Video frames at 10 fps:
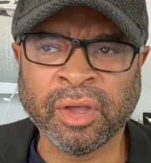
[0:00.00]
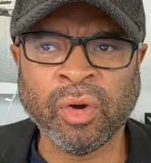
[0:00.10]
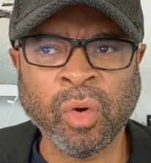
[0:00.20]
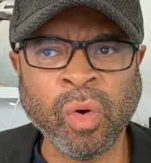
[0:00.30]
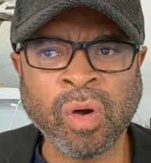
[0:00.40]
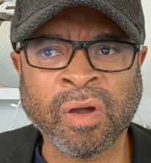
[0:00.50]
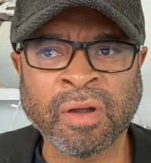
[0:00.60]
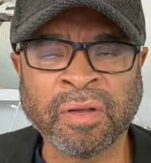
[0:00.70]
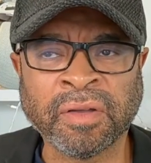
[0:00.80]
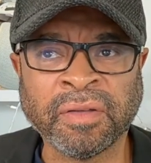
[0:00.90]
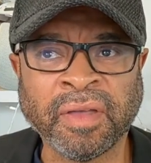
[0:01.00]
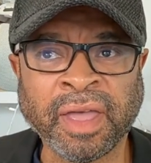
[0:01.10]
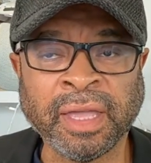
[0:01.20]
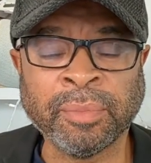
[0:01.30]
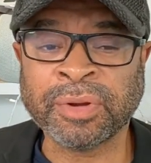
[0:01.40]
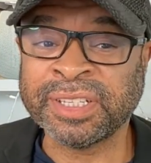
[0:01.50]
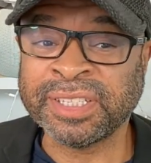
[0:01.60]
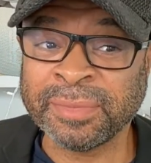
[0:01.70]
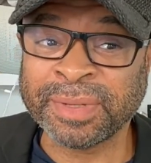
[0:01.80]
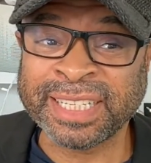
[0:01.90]
or a
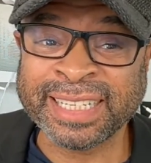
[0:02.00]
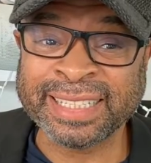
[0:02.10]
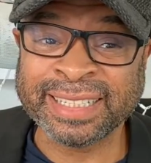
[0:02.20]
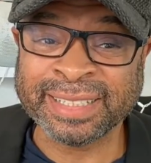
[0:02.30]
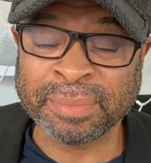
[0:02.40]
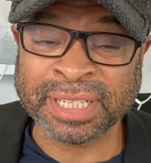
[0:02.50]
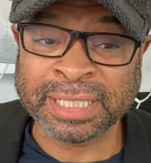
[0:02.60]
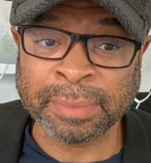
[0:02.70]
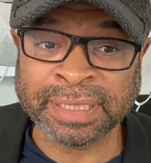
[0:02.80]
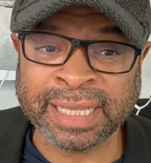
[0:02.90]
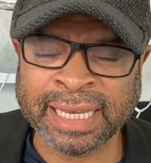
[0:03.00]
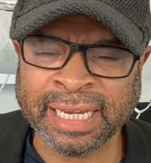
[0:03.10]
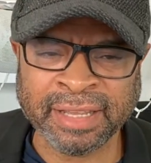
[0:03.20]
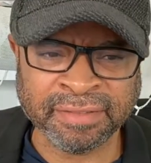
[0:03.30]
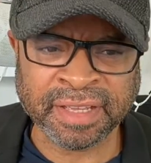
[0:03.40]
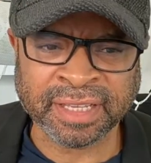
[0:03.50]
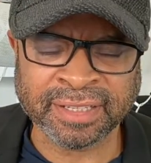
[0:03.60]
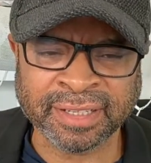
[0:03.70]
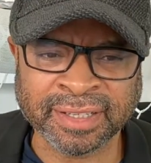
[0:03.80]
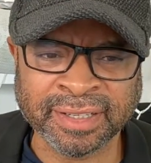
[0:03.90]
precipitating
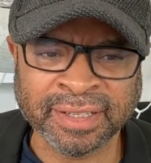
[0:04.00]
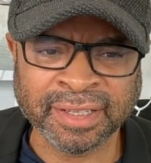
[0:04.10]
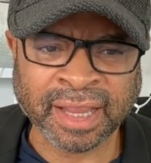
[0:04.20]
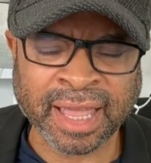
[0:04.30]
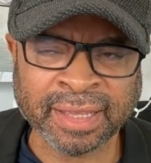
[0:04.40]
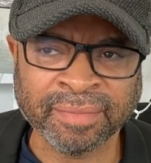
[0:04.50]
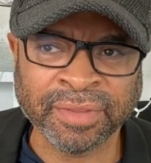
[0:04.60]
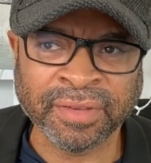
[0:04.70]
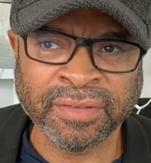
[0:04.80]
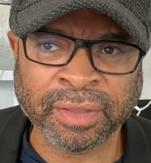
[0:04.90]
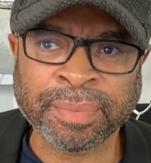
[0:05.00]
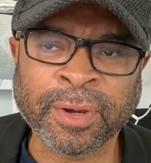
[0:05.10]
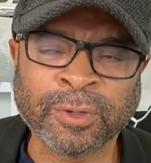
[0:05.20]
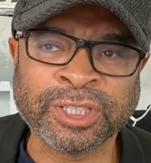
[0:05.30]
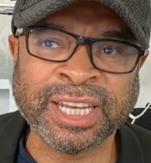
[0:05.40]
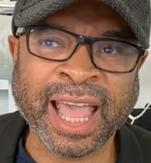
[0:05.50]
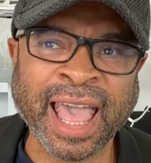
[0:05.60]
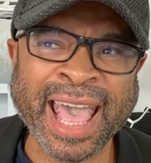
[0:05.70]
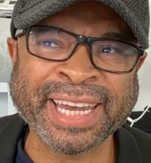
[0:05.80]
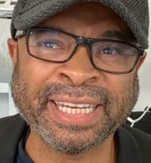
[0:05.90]
event, like a person
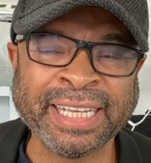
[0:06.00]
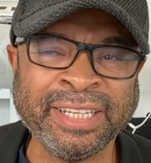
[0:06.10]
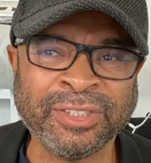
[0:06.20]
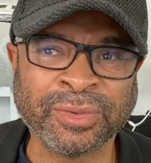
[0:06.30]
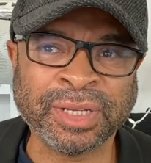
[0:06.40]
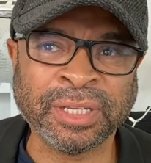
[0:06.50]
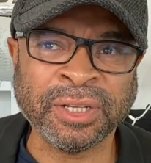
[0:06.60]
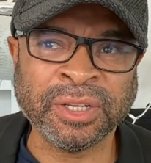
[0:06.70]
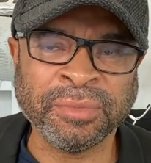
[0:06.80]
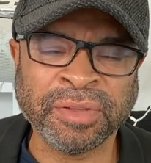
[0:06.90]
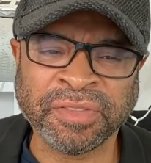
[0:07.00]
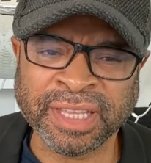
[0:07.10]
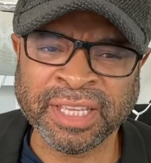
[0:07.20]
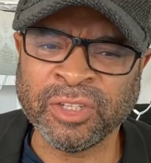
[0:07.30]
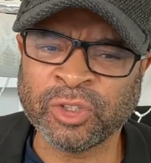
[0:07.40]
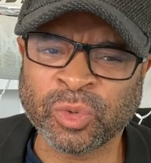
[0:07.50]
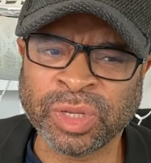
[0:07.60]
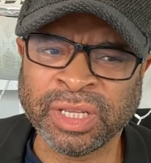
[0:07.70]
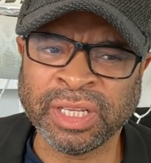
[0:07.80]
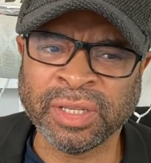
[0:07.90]
had an injury, but the
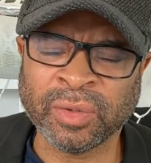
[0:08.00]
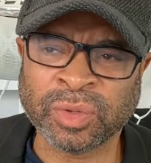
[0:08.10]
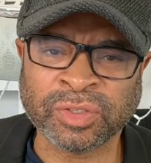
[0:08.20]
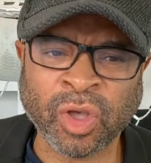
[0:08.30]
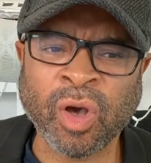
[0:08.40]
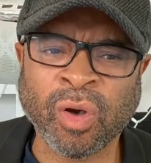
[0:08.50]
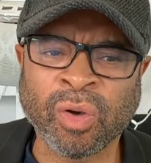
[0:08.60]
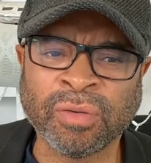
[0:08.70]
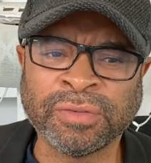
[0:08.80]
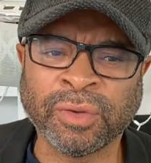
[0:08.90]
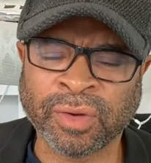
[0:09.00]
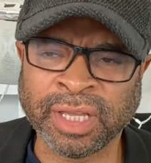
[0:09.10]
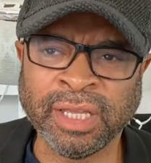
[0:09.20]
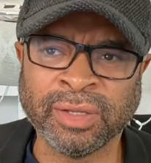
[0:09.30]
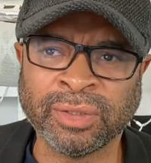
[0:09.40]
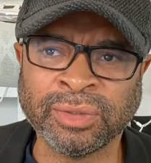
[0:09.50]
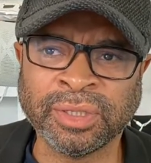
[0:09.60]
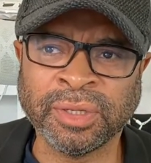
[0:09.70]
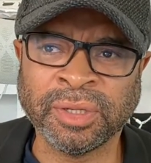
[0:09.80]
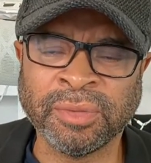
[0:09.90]
injury resolved or healed,
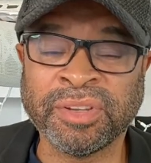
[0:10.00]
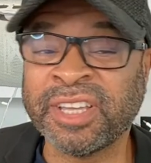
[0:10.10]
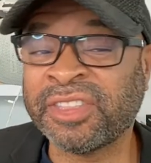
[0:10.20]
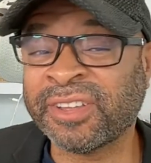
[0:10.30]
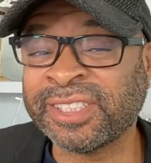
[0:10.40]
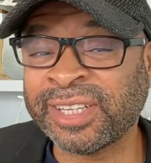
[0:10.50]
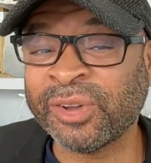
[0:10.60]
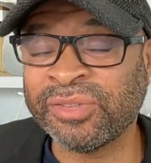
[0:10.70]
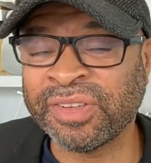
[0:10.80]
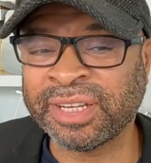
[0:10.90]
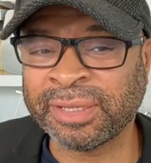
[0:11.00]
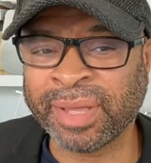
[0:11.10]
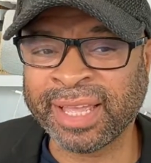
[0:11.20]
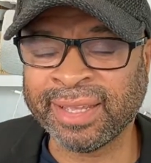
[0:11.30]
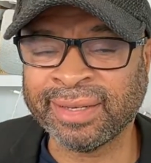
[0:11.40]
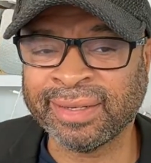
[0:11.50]
but yet they're still feeling pain.